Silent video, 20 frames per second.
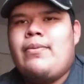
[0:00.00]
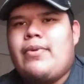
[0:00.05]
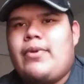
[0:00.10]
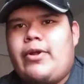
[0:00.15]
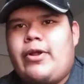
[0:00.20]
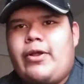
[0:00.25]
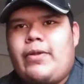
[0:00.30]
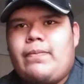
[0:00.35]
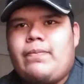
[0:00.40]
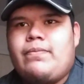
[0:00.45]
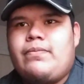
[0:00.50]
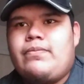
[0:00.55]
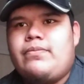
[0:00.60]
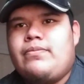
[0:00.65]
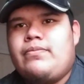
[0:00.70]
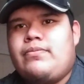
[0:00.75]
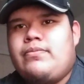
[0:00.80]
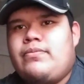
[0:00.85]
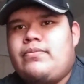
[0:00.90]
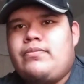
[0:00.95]
Alright.
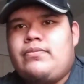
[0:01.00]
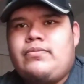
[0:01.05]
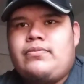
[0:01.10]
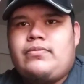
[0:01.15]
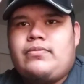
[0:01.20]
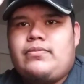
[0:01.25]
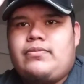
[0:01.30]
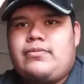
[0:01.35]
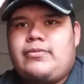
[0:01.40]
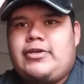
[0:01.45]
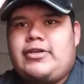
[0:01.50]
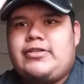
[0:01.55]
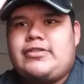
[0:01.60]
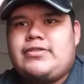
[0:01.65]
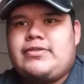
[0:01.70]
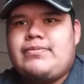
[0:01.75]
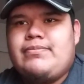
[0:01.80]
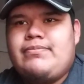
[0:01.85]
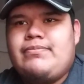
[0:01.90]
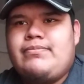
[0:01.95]

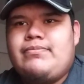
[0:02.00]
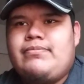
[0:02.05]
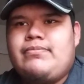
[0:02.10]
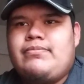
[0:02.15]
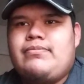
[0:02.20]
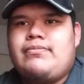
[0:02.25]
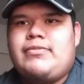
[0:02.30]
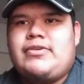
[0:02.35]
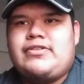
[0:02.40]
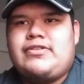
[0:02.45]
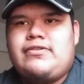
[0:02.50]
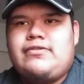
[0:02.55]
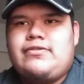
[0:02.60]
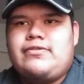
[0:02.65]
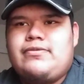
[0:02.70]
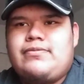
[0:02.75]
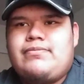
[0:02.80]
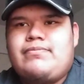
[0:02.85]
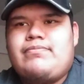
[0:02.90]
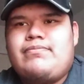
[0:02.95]
Peace,
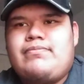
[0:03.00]
messengers.